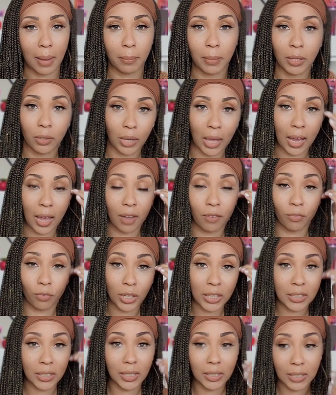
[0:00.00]
mean, they have
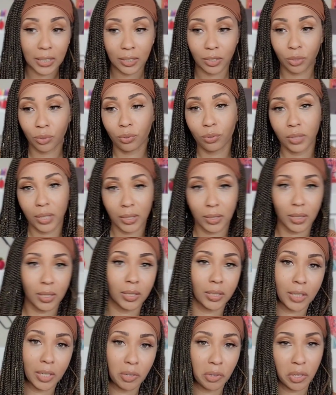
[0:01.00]
recess at school that's
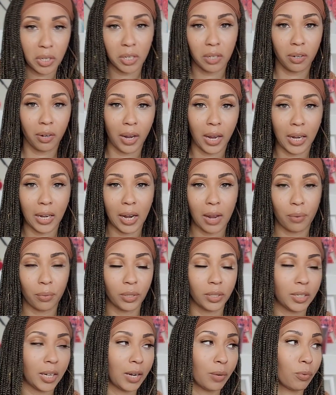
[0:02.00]
considered in their
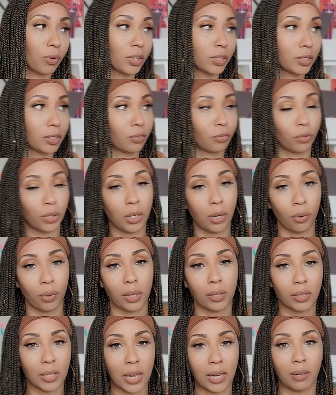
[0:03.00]
8-hour day, whereas if we go
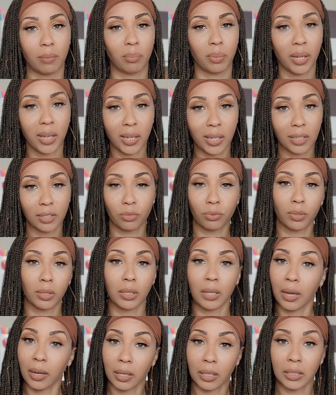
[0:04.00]
outside and play, that's really
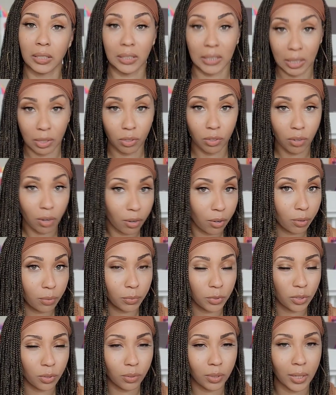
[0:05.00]
not considered our
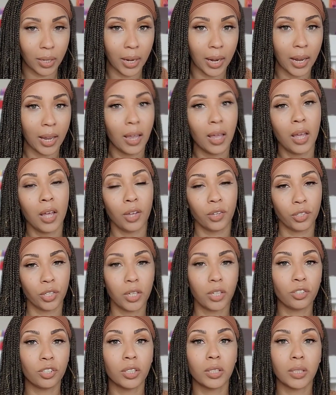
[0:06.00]
homeschooling day. So
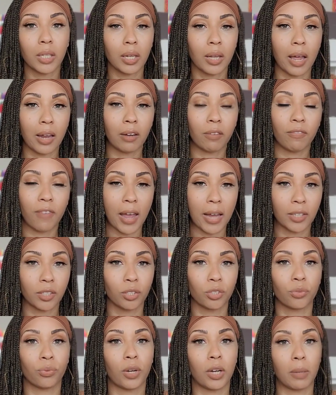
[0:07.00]
there's just a lot of
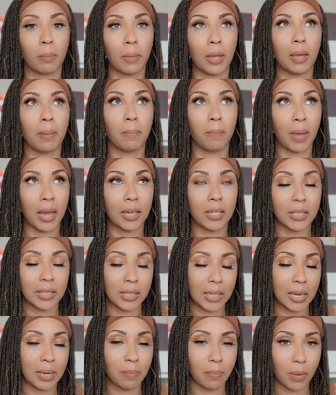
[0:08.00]
factors where it may
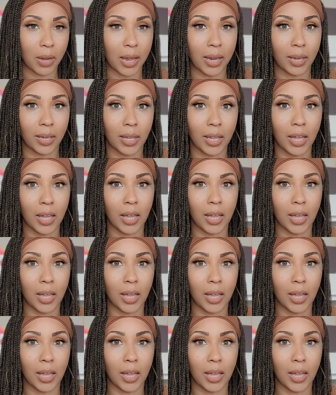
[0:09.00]
seem like